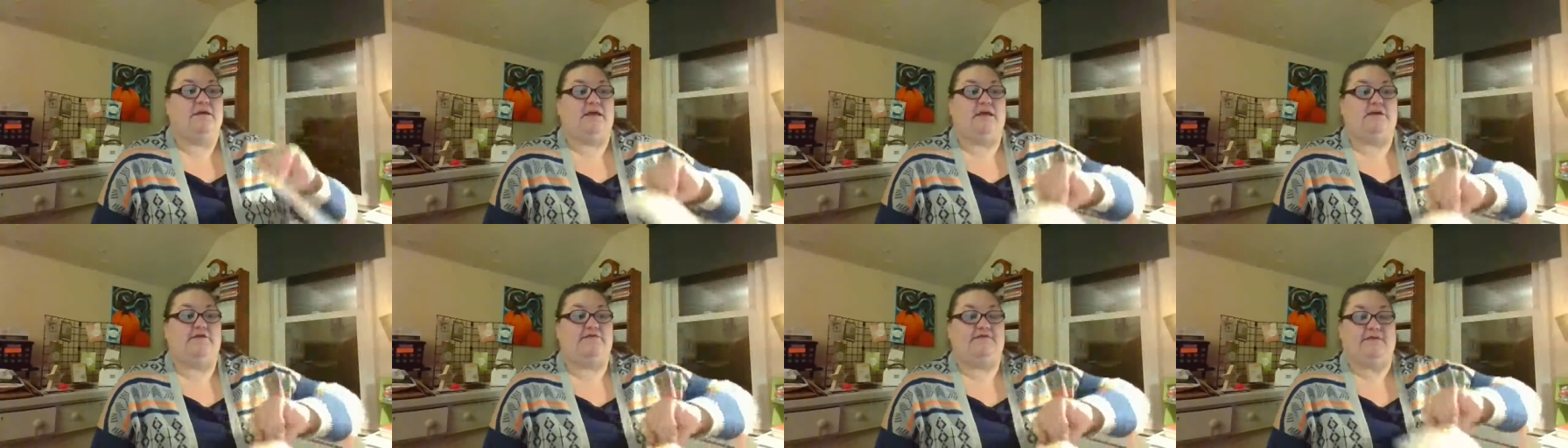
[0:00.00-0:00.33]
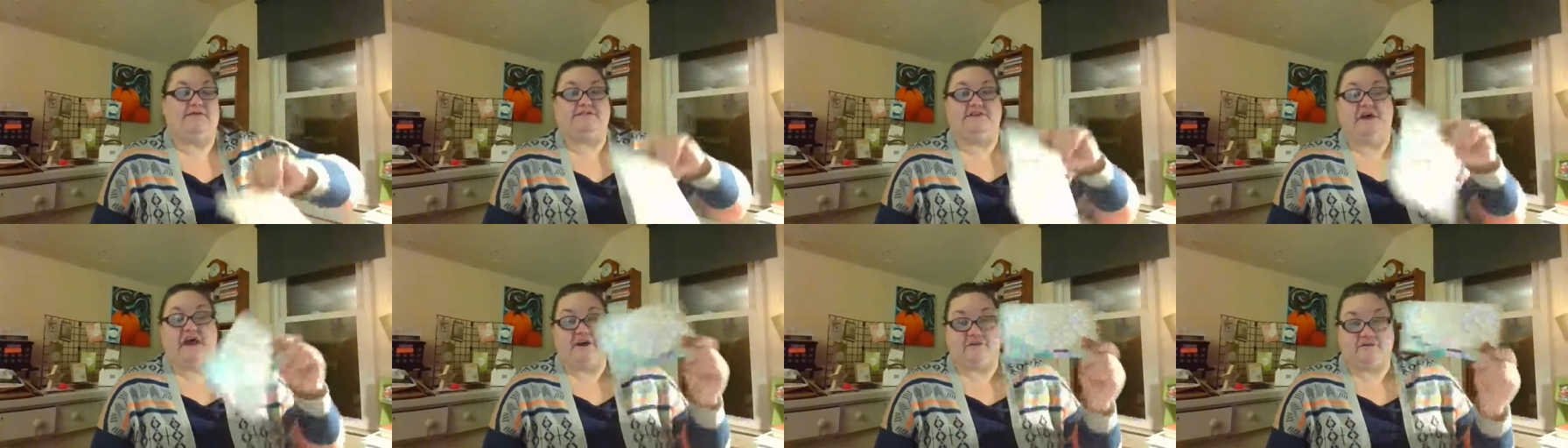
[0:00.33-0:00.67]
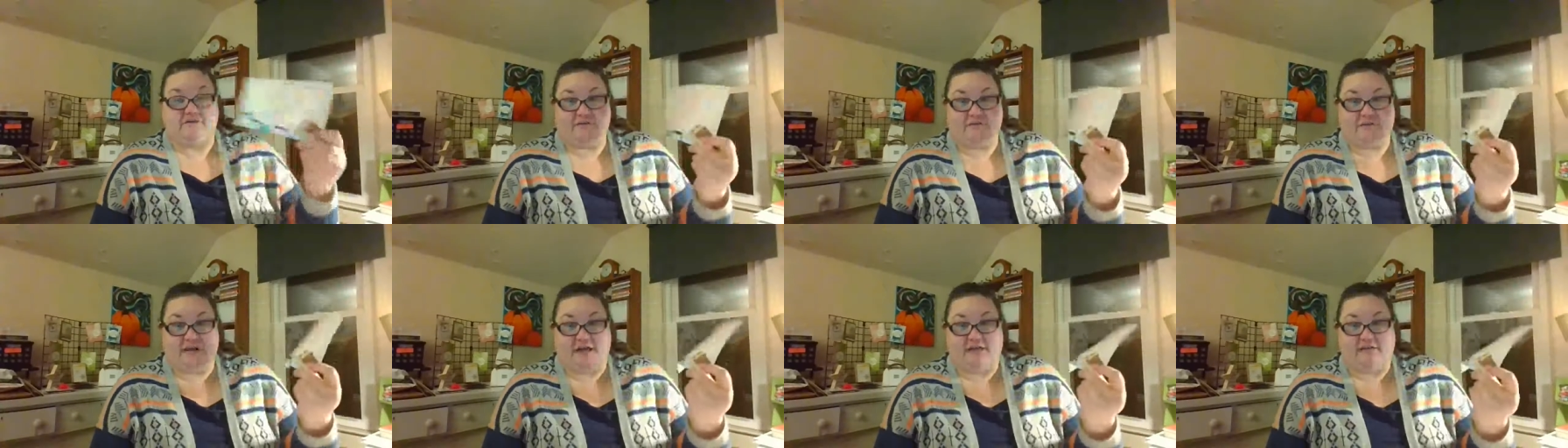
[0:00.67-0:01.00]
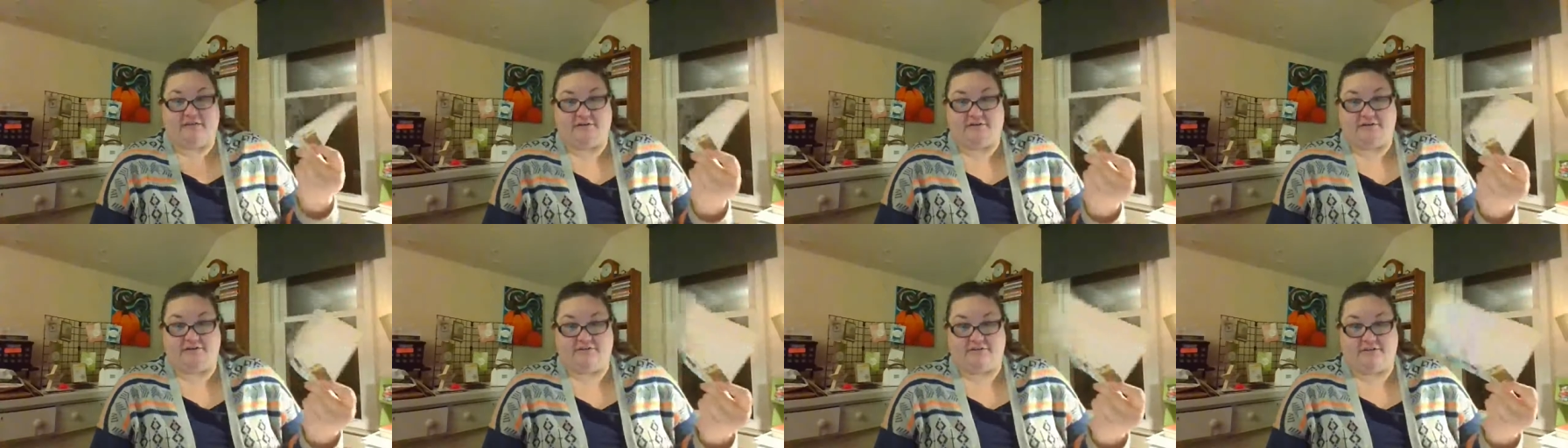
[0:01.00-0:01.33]
If it's
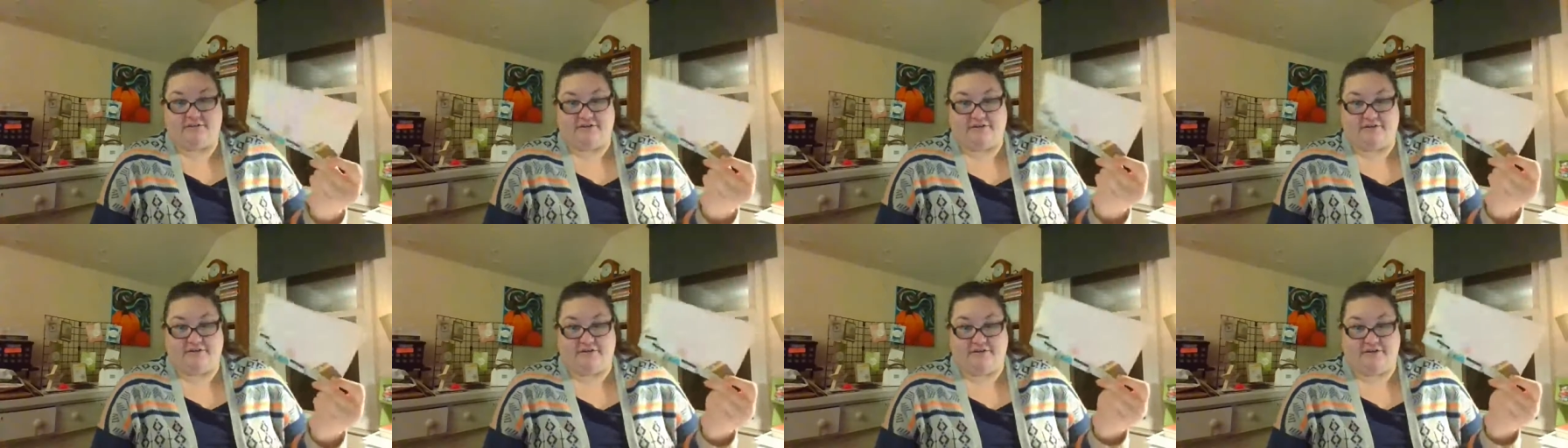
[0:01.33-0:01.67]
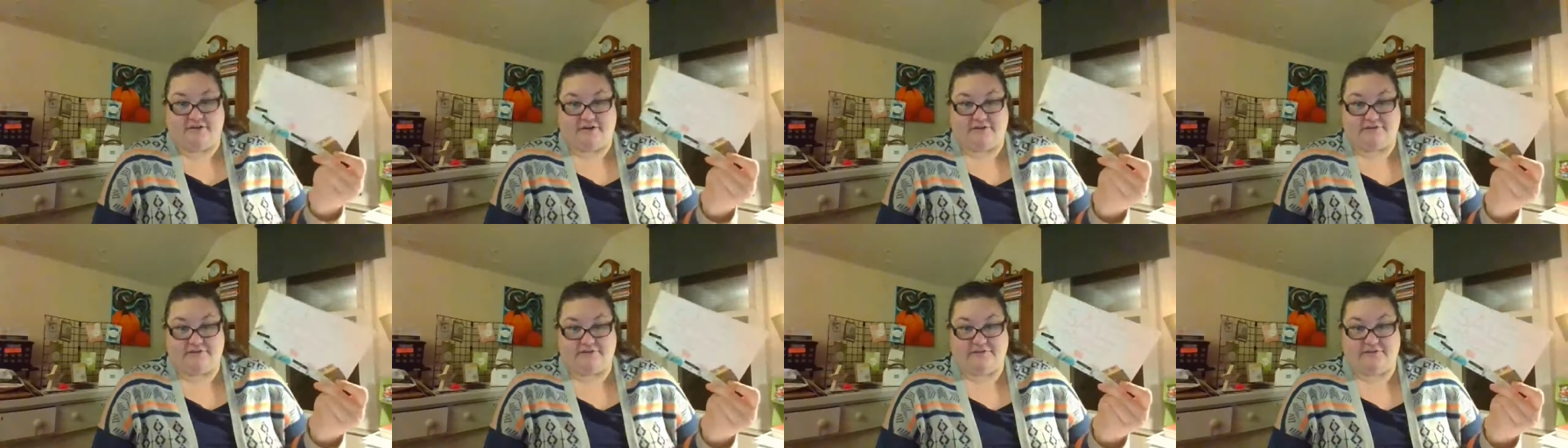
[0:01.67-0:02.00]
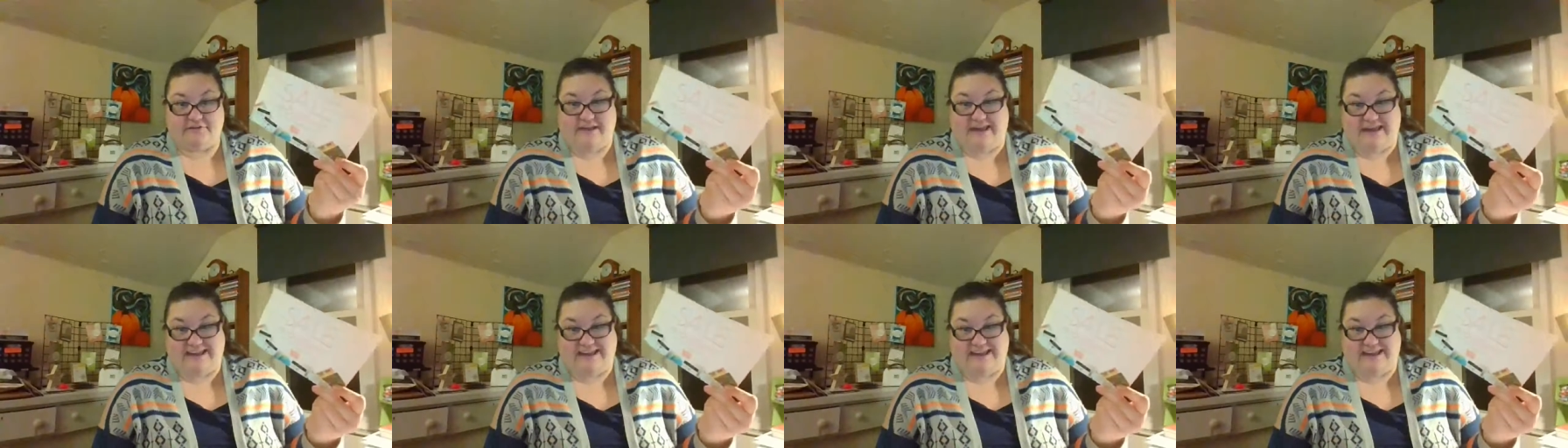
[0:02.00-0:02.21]
$100, it only costs you